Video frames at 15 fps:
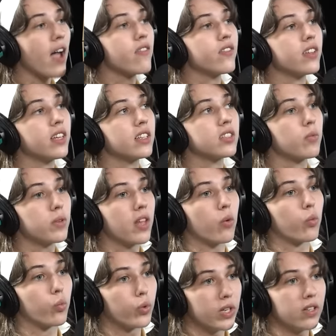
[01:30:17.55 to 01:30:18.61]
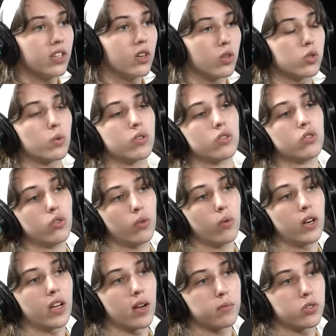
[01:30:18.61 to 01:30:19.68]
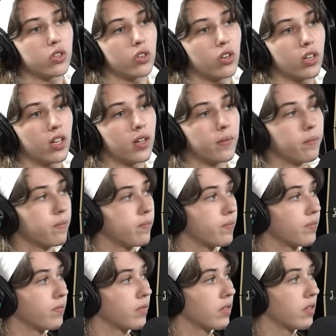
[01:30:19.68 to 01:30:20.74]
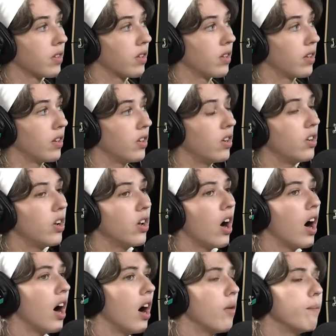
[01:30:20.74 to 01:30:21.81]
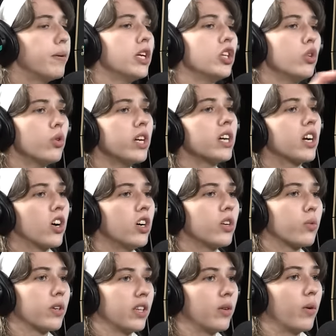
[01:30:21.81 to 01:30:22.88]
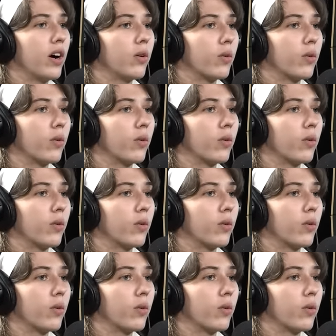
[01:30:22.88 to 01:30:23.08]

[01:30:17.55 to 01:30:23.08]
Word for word: feel like someone that really knows what they're doing when it comes to cooking. We got budget, so we could. But you right? can cook really we well,